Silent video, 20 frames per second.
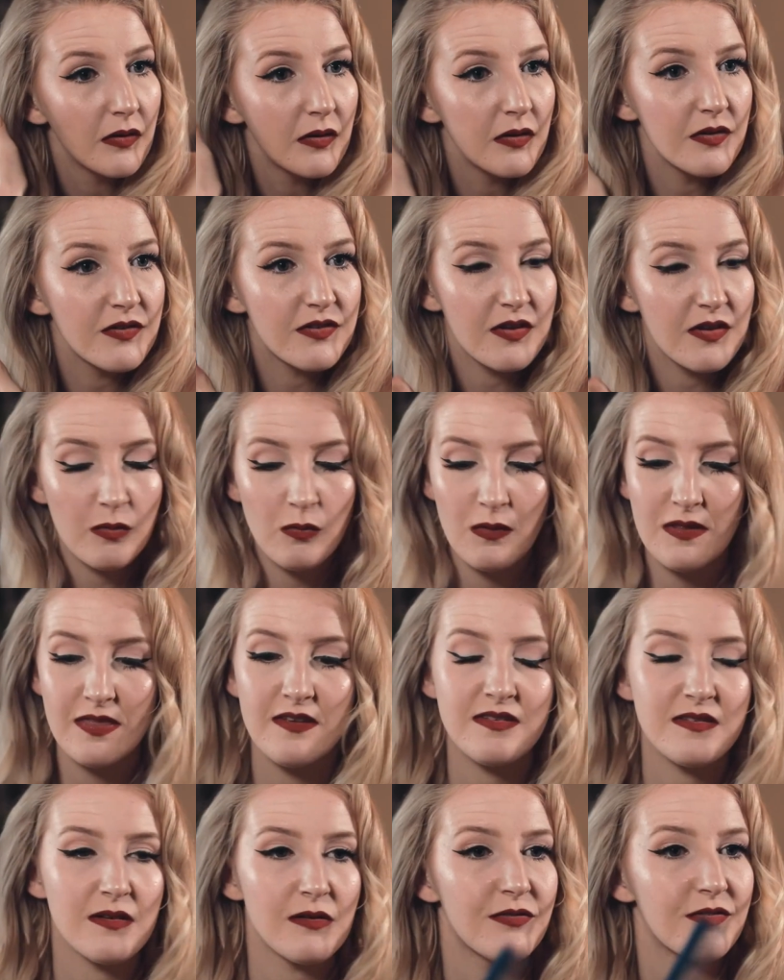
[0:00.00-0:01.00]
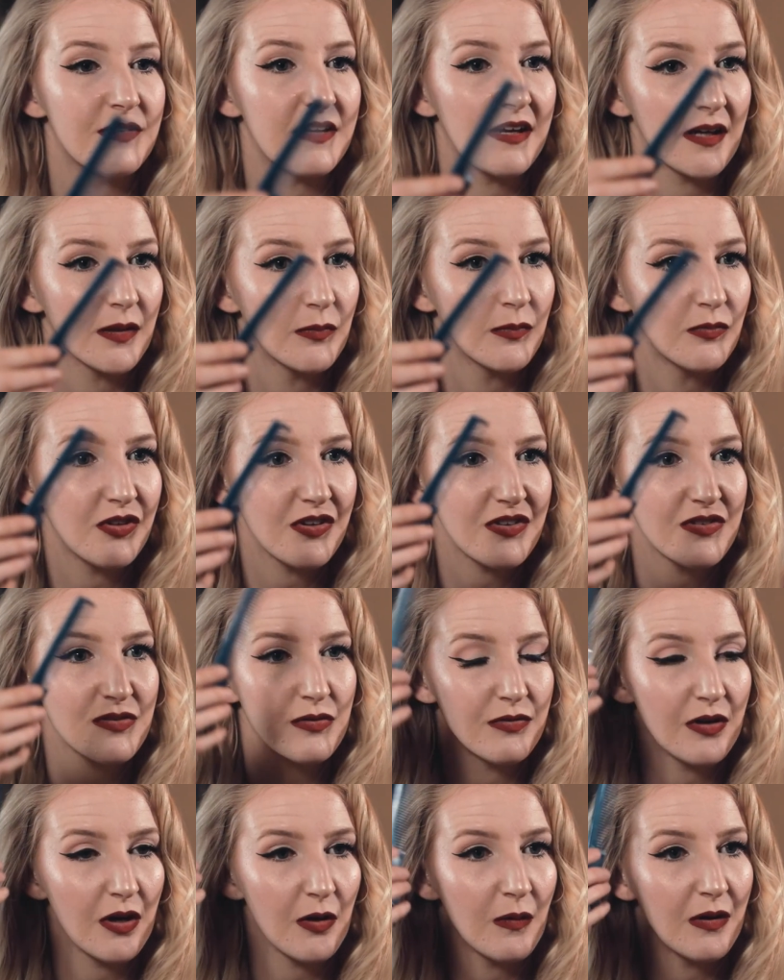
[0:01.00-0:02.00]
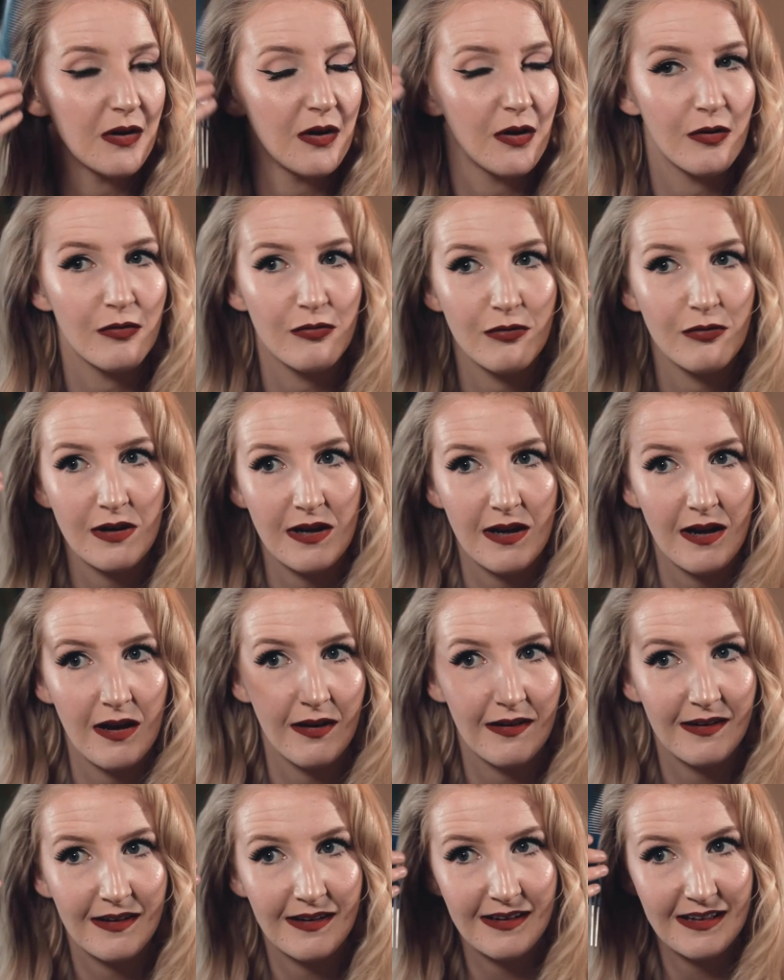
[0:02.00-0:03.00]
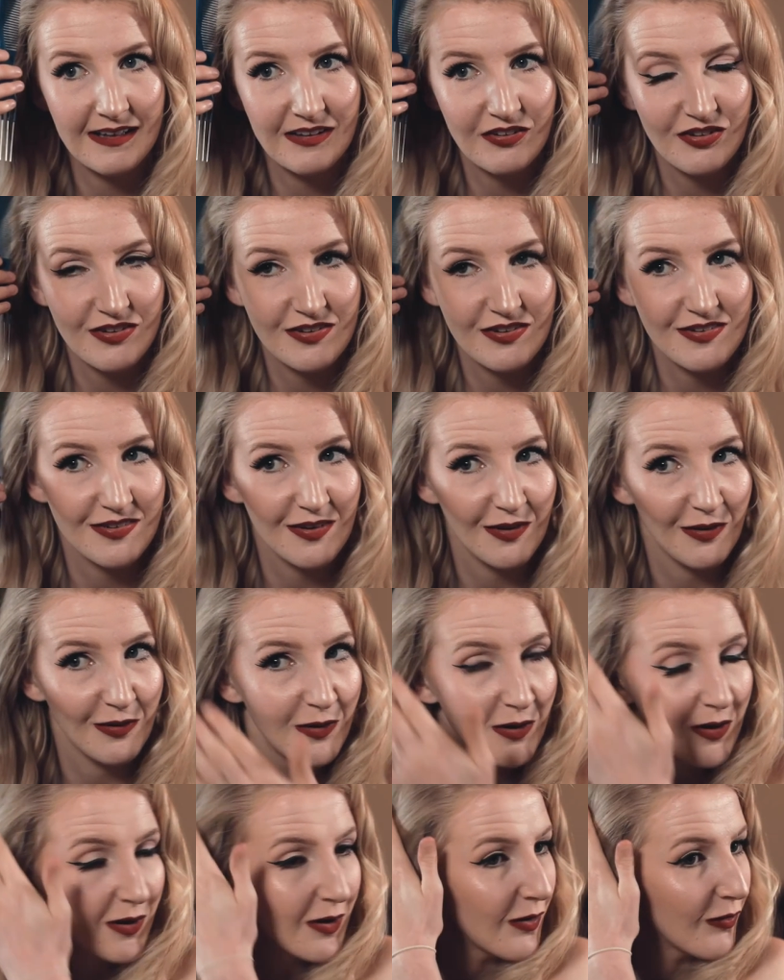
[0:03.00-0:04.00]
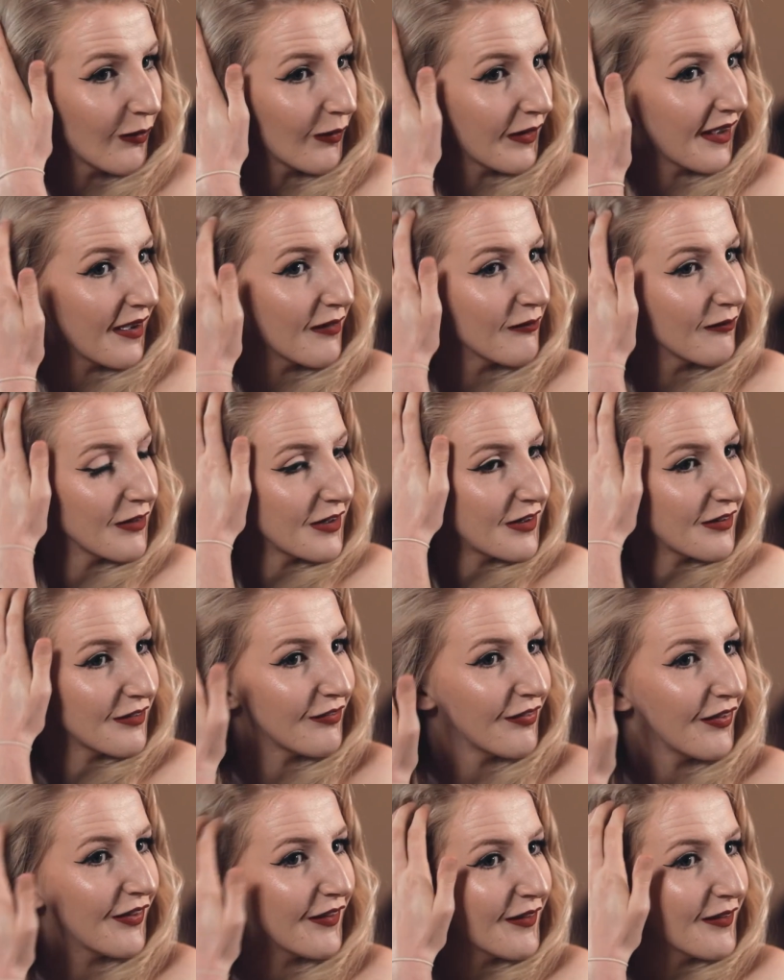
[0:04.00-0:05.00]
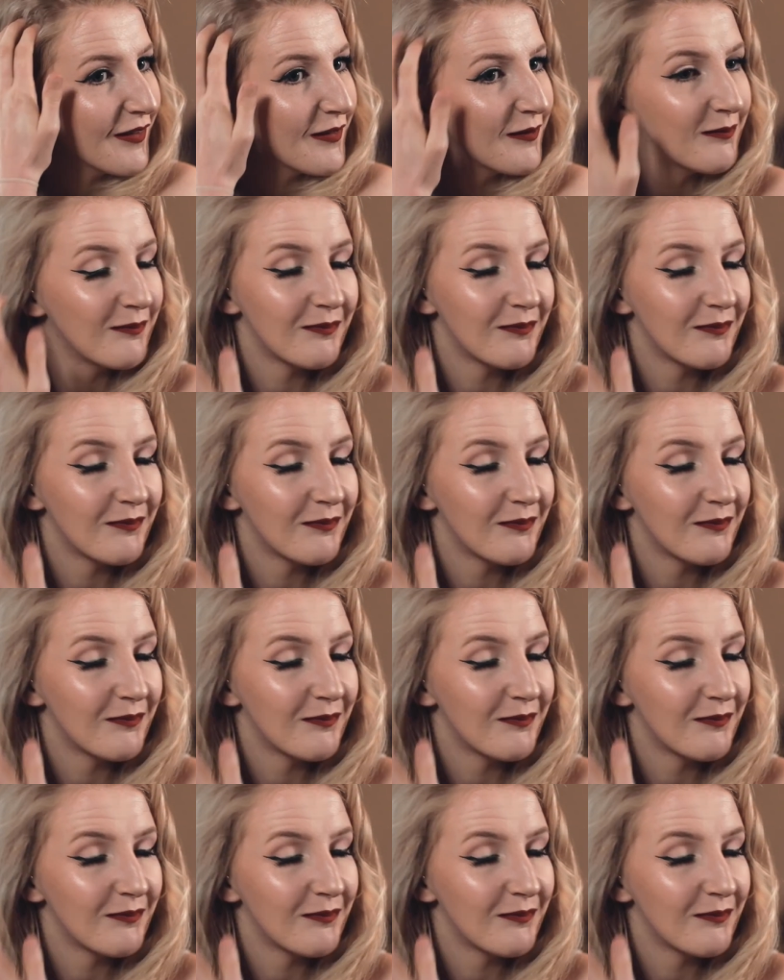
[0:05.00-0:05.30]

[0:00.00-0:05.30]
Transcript: So with the softening, I'm just sort of going over it lightly, just so we're getting rid of the